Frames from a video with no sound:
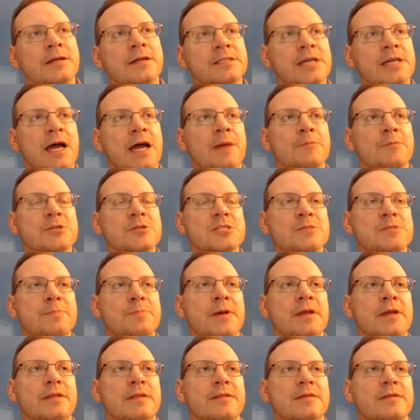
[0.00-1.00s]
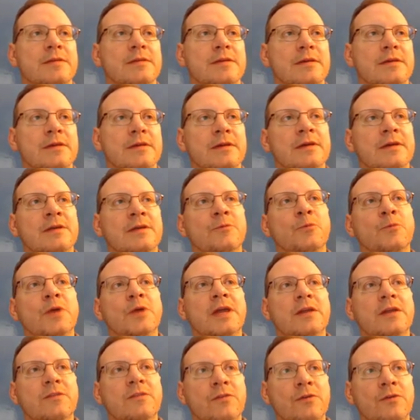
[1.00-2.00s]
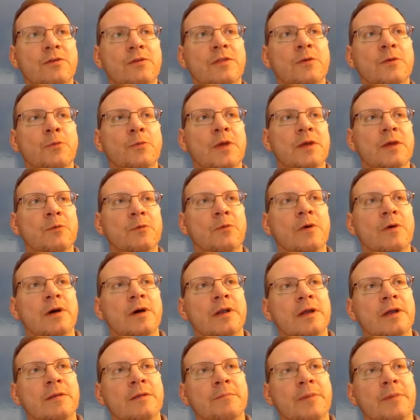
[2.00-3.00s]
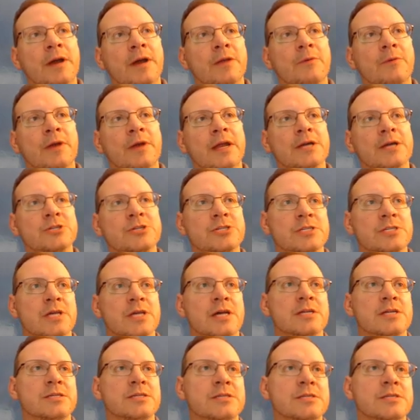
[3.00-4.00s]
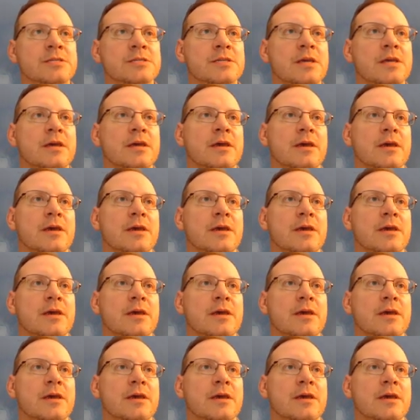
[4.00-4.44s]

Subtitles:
time was spent on week 2 than week 1 on body weight exercises